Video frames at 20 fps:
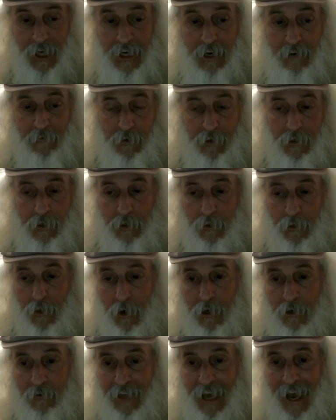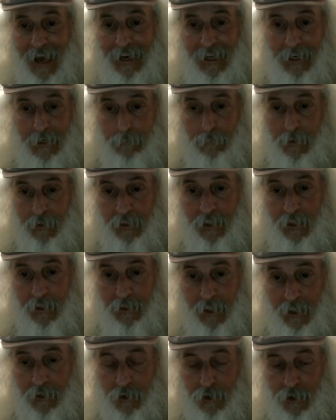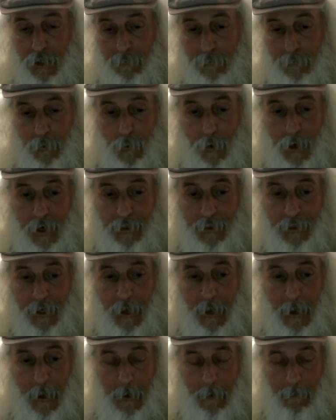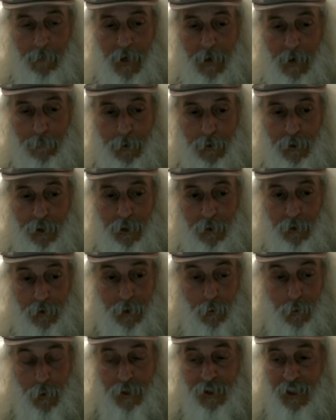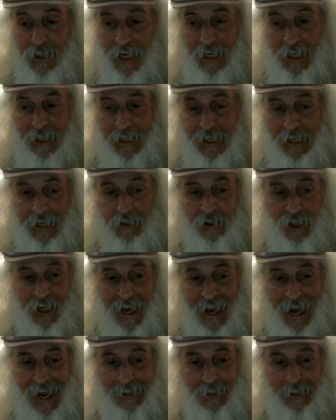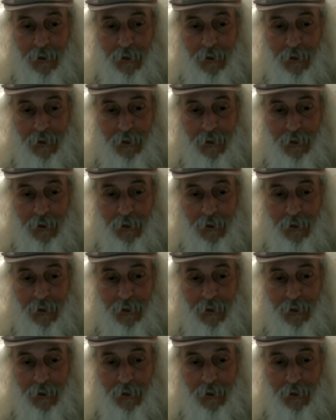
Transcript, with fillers: never could have thought of that in a million years, number one. Number two, there wasn't anything else I had to